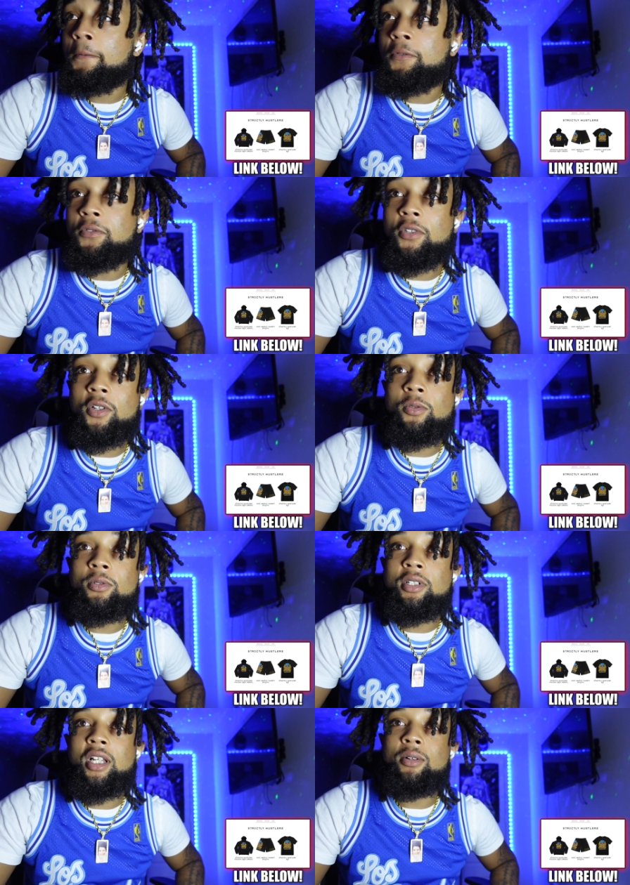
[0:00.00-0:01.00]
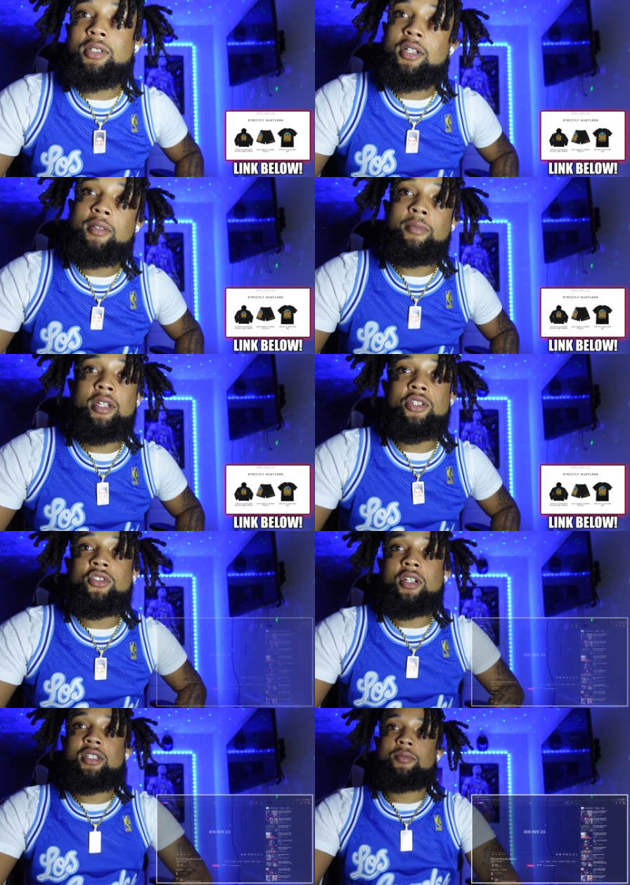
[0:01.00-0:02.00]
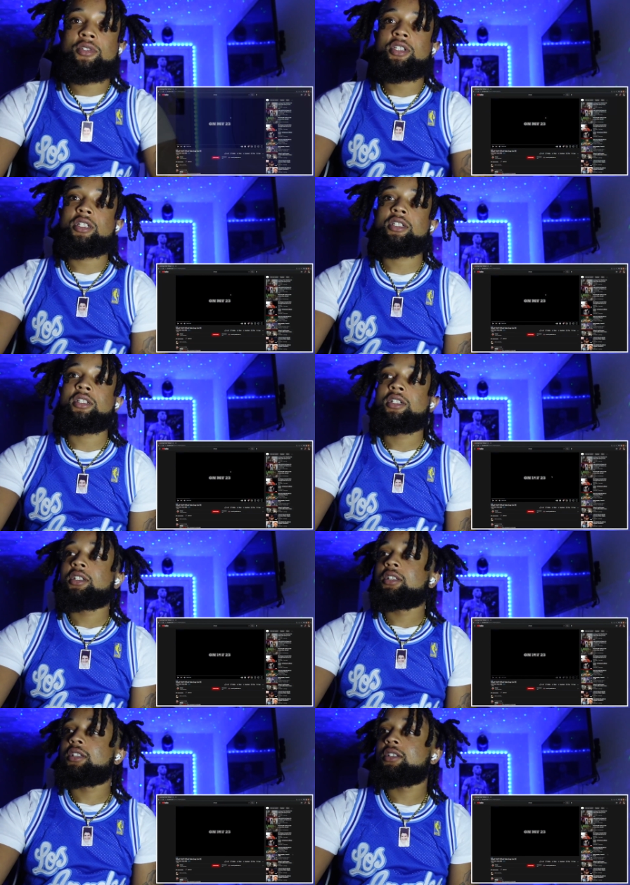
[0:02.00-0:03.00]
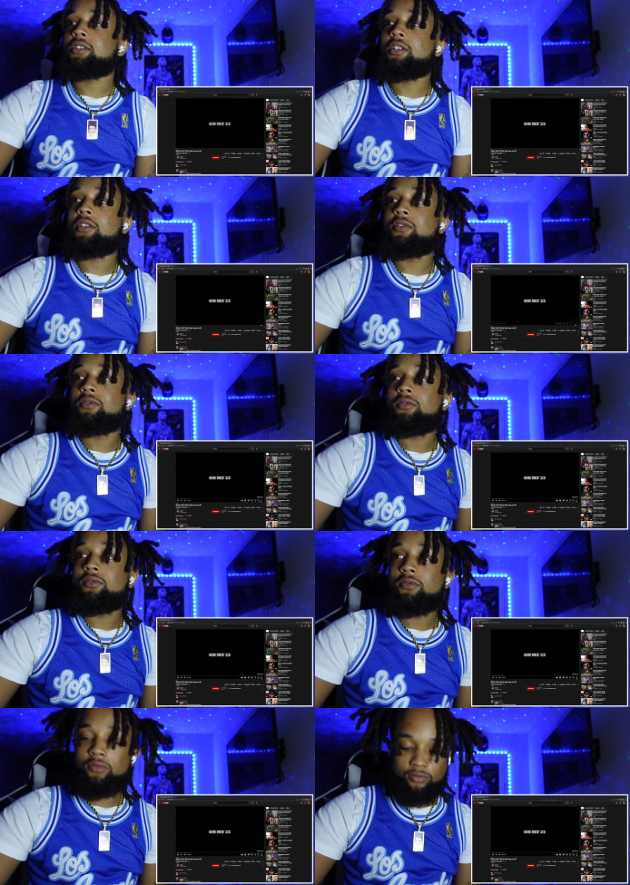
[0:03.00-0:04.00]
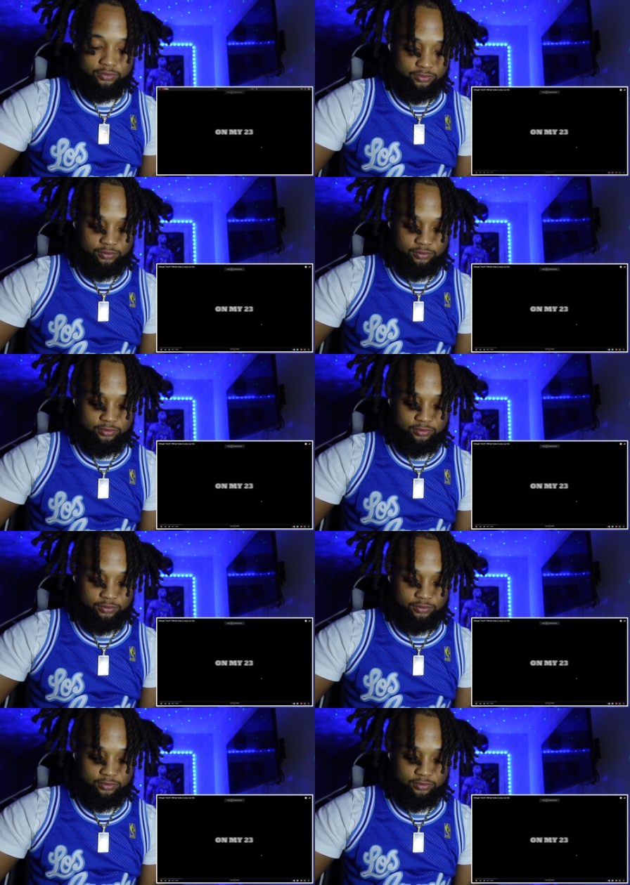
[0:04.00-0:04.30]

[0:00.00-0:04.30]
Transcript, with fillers: You know, and now his other man's dropped some shit. Let's go. Jada Youngin.